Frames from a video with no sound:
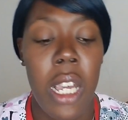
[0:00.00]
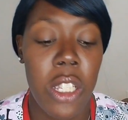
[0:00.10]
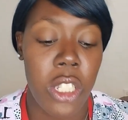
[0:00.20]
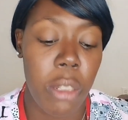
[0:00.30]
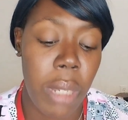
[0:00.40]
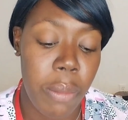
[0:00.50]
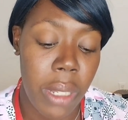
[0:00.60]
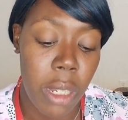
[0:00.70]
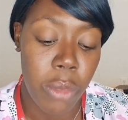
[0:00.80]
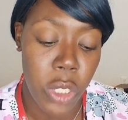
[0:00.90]
So you may be
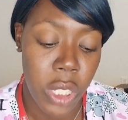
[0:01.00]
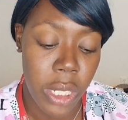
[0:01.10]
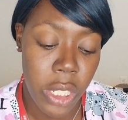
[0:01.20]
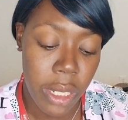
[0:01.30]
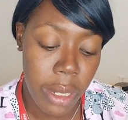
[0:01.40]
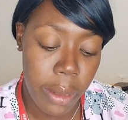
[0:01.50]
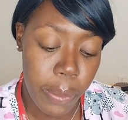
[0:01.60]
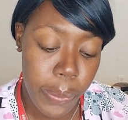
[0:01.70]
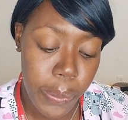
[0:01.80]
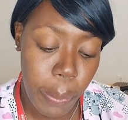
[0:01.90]
a
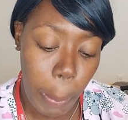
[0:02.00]
musician